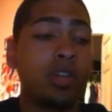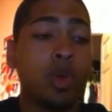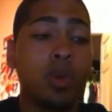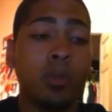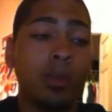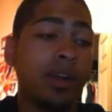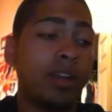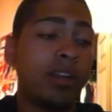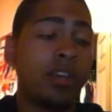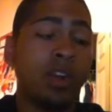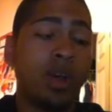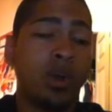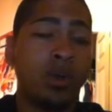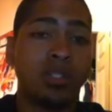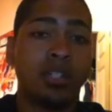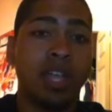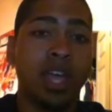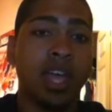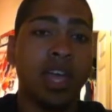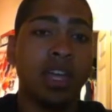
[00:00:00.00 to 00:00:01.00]
Nobody
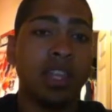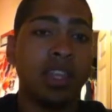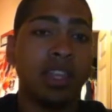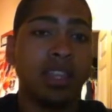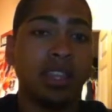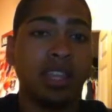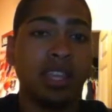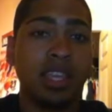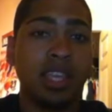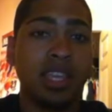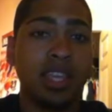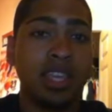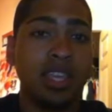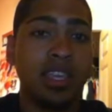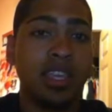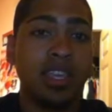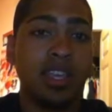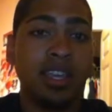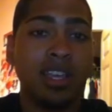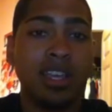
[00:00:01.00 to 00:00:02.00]
knows that
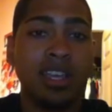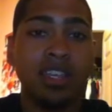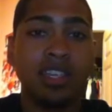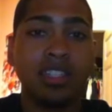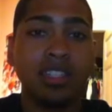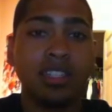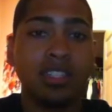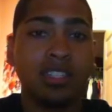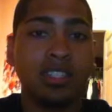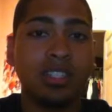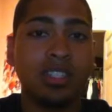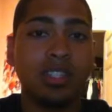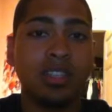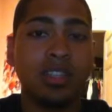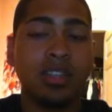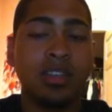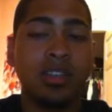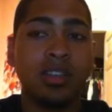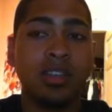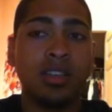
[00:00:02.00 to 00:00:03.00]
he is
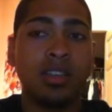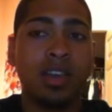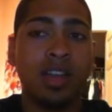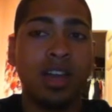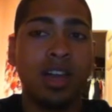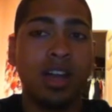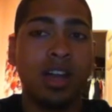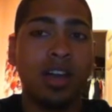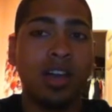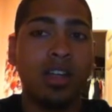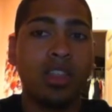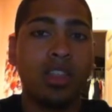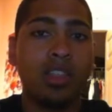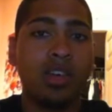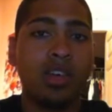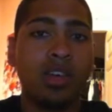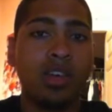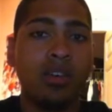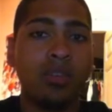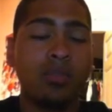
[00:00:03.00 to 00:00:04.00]

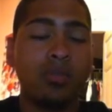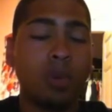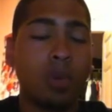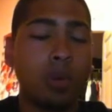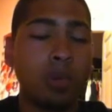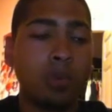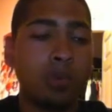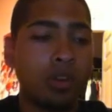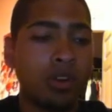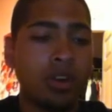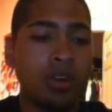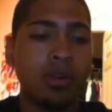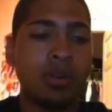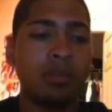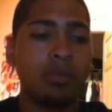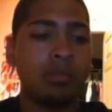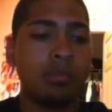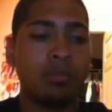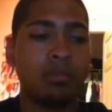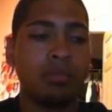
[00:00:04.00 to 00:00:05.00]
the
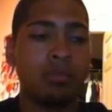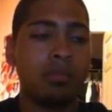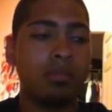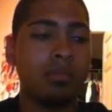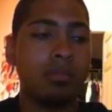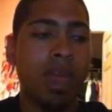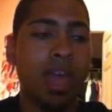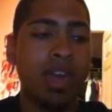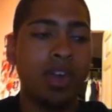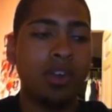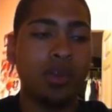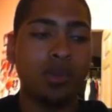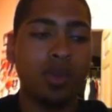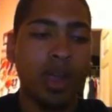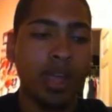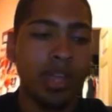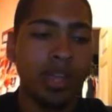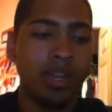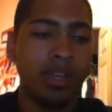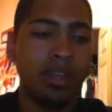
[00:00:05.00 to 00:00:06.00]
former Matter
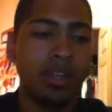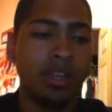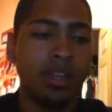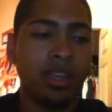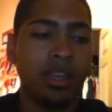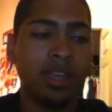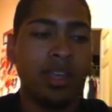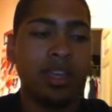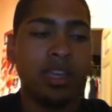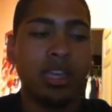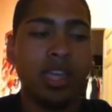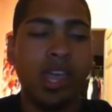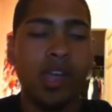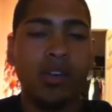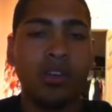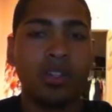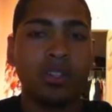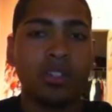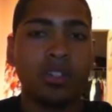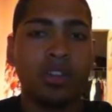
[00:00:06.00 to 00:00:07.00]
Red
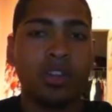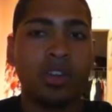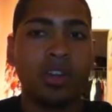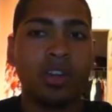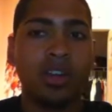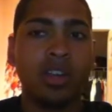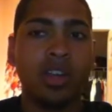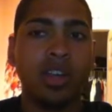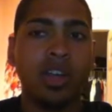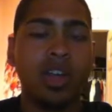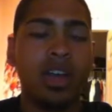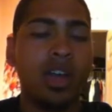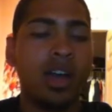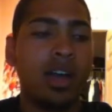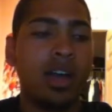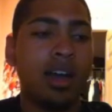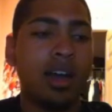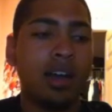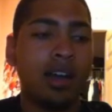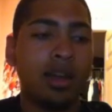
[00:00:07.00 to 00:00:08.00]
character.
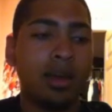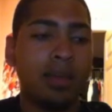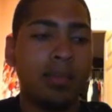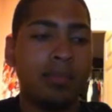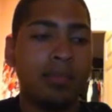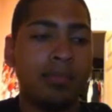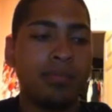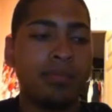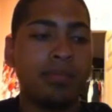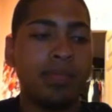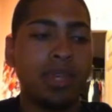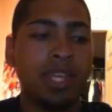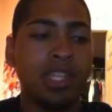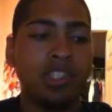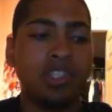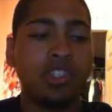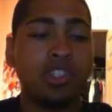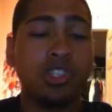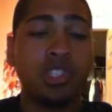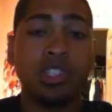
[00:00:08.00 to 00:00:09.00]

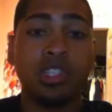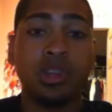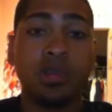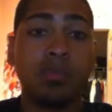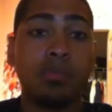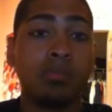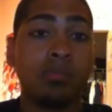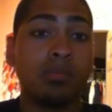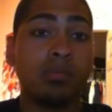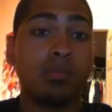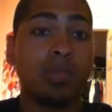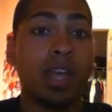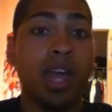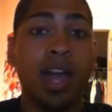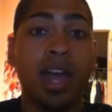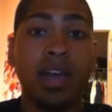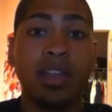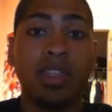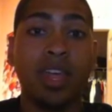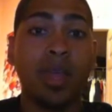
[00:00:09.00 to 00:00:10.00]
He's just some
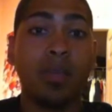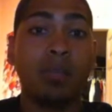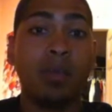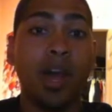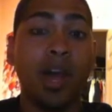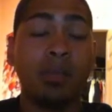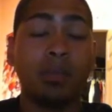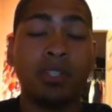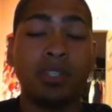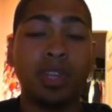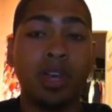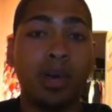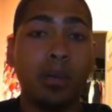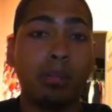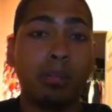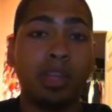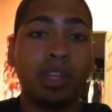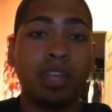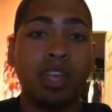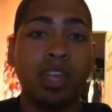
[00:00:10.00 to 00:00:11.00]
guy that pops
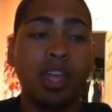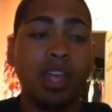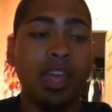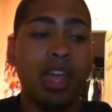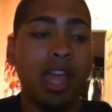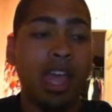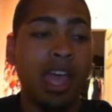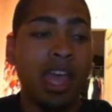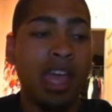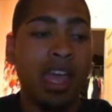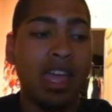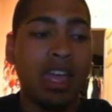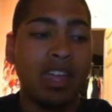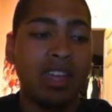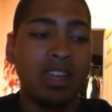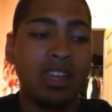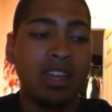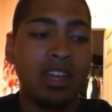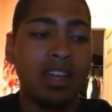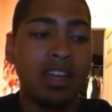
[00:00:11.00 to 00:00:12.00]
up,
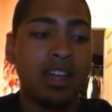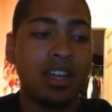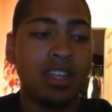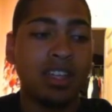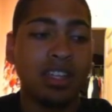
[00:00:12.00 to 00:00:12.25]
and